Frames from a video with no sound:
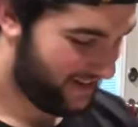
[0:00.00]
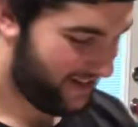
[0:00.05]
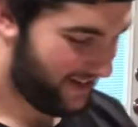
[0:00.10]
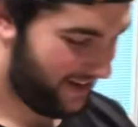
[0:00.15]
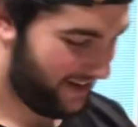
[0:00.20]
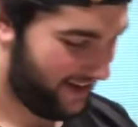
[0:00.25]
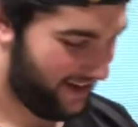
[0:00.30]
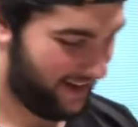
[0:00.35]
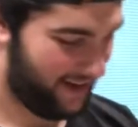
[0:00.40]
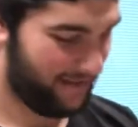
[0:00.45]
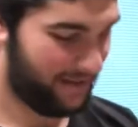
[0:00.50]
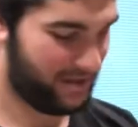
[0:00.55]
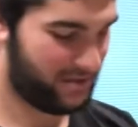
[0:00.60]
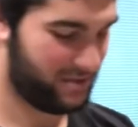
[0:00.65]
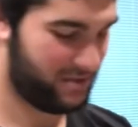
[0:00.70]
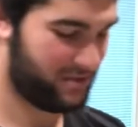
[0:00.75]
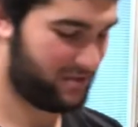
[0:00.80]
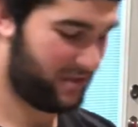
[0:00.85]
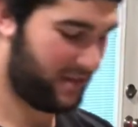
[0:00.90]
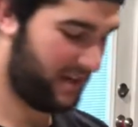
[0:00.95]
Uh, this
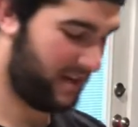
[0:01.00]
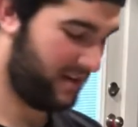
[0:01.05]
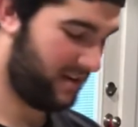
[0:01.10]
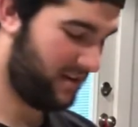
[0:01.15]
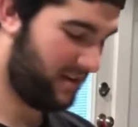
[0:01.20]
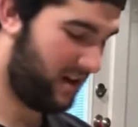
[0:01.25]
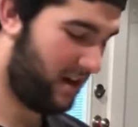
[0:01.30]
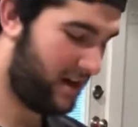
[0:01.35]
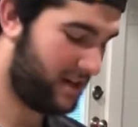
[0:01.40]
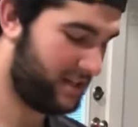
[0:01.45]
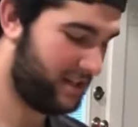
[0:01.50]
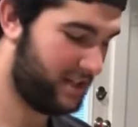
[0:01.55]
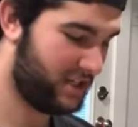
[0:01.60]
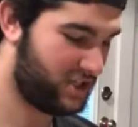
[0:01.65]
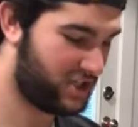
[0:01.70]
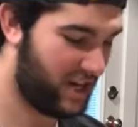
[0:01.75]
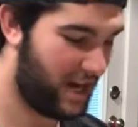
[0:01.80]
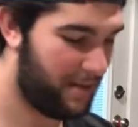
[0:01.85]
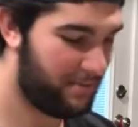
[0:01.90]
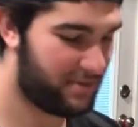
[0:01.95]
one's really oddly
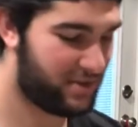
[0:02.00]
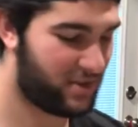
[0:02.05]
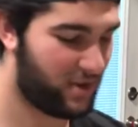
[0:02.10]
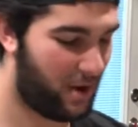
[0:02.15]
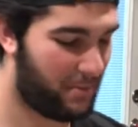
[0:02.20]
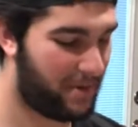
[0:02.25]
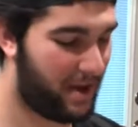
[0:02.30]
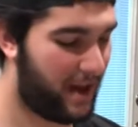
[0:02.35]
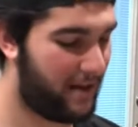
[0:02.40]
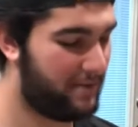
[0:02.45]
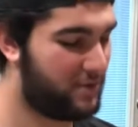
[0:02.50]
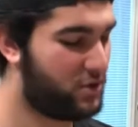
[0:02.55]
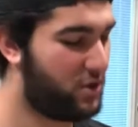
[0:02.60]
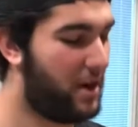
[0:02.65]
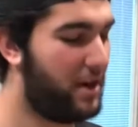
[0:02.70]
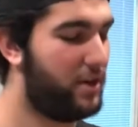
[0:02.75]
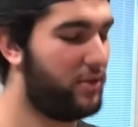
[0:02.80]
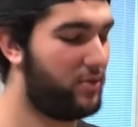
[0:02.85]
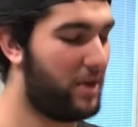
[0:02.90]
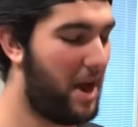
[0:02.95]
shaped, so I'm kind of
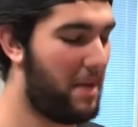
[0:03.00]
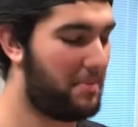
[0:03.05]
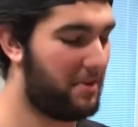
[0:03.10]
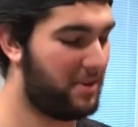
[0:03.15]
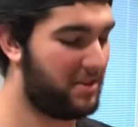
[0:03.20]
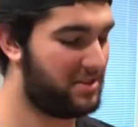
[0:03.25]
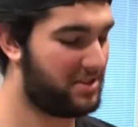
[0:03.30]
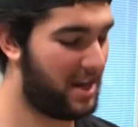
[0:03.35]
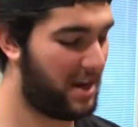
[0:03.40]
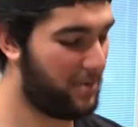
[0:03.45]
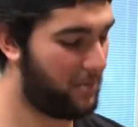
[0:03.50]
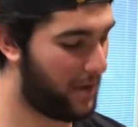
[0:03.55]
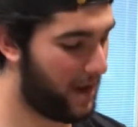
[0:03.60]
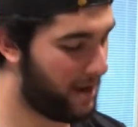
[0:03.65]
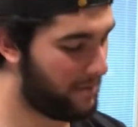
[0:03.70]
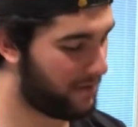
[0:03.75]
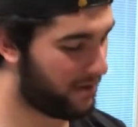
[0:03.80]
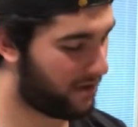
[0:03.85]
trying to wrap it the same way, but